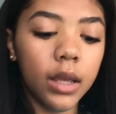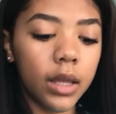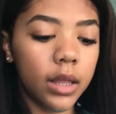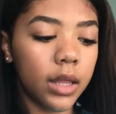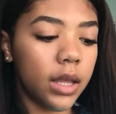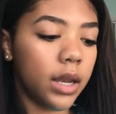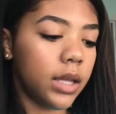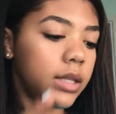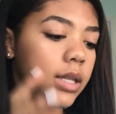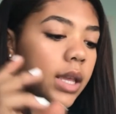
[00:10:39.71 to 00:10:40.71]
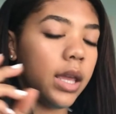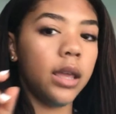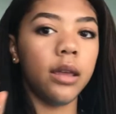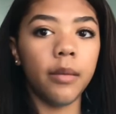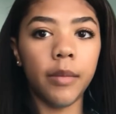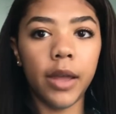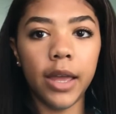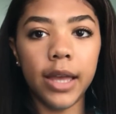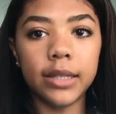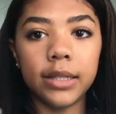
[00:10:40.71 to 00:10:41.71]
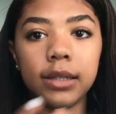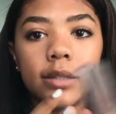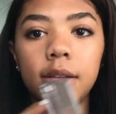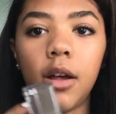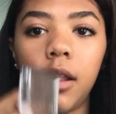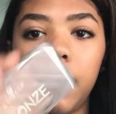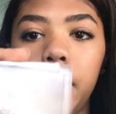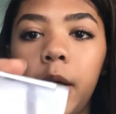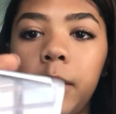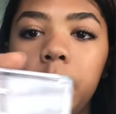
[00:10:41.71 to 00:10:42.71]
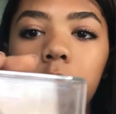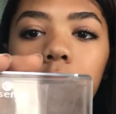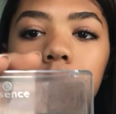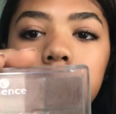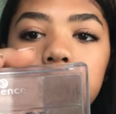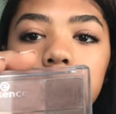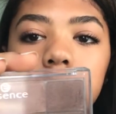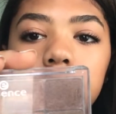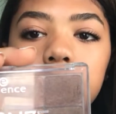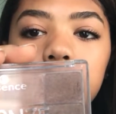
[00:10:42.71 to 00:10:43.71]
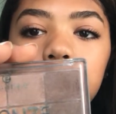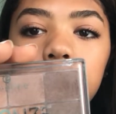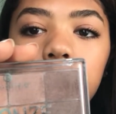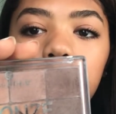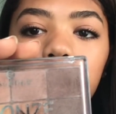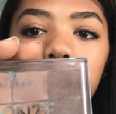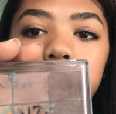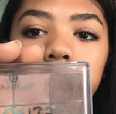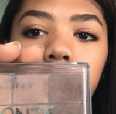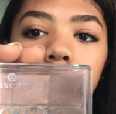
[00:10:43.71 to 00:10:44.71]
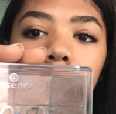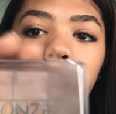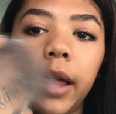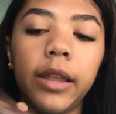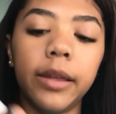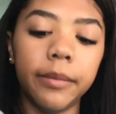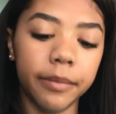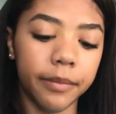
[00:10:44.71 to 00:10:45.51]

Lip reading: And then I take my Essence All About Bronze eyeshadow palette.